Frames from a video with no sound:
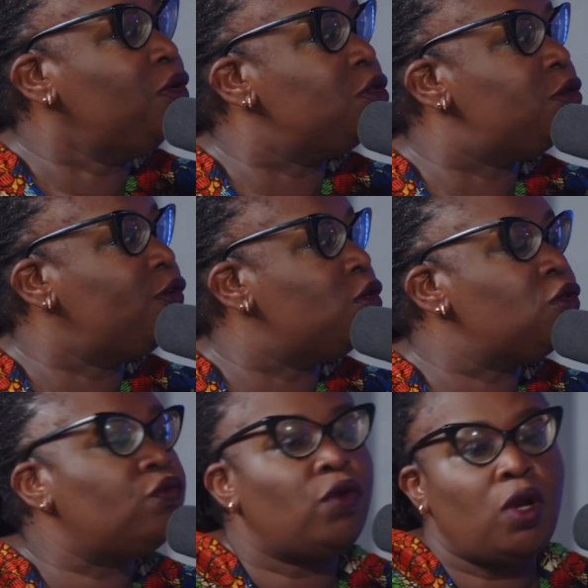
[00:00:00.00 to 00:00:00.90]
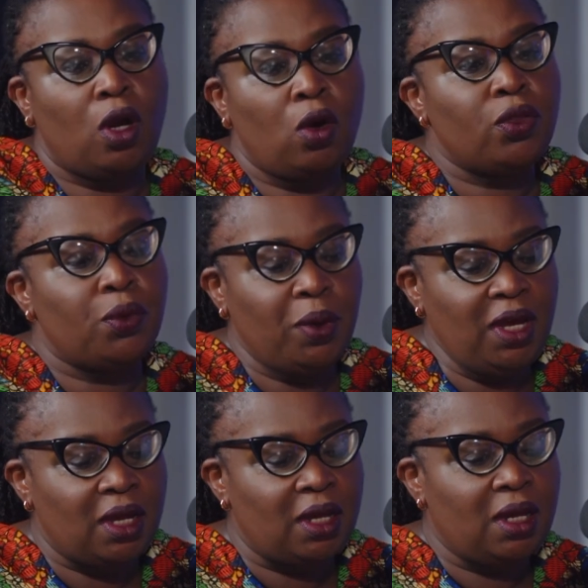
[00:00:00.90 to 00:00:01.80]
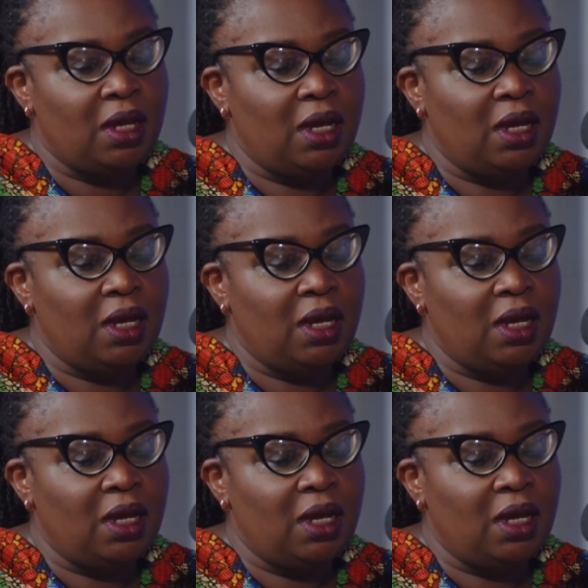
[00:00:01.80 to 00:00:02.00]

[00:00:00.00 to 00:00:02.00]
with those folks who fall along the way?